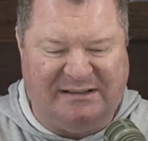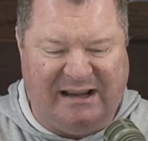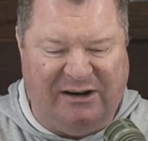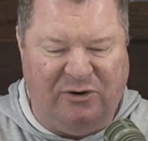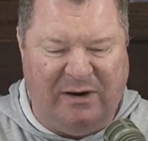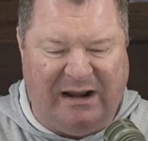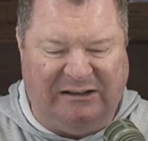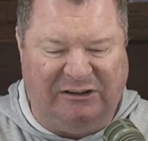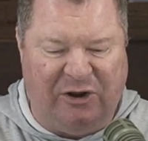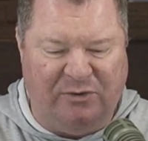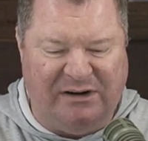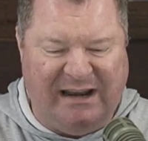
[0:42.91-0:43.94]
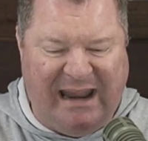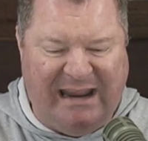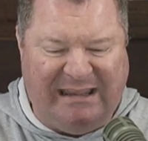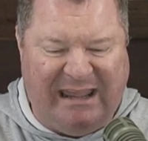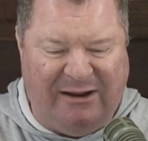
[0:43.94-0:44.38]
side who had a loaded
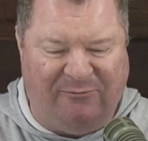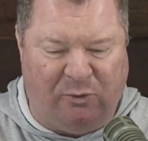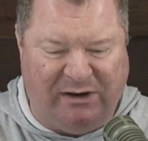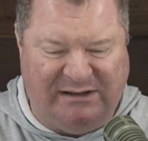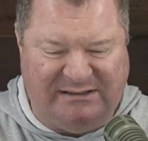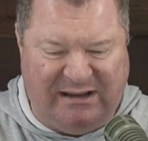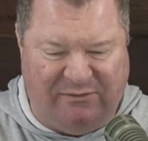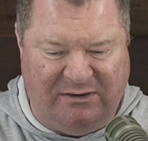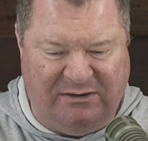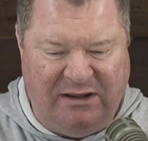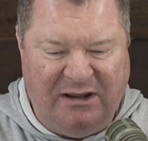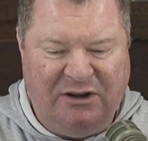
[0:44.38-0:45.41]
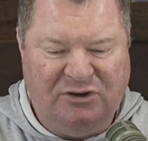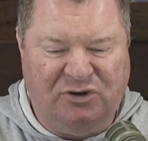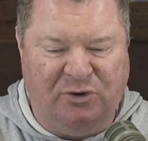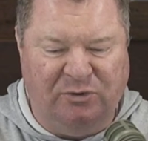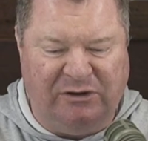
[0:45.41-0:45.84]
AK-47,
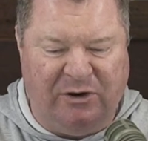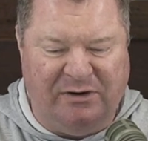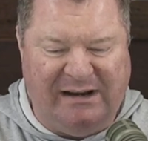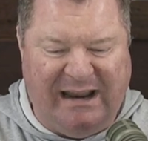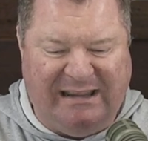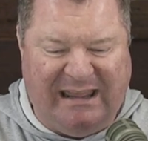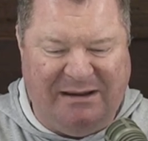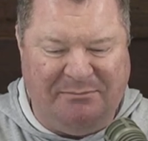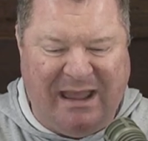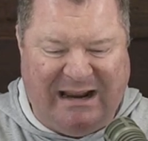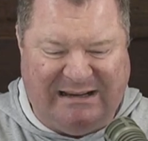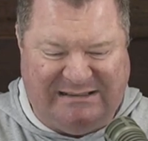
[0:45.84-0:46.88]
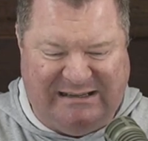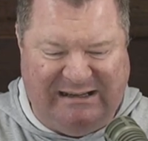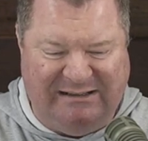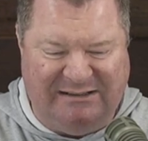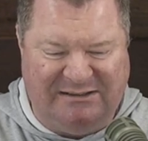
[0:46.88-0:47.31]
two loaded AK
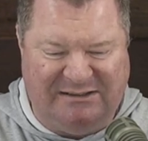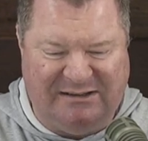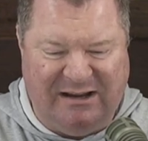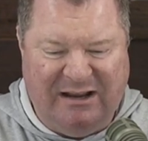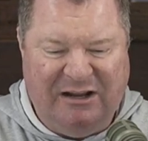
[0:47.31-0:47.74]
magazines,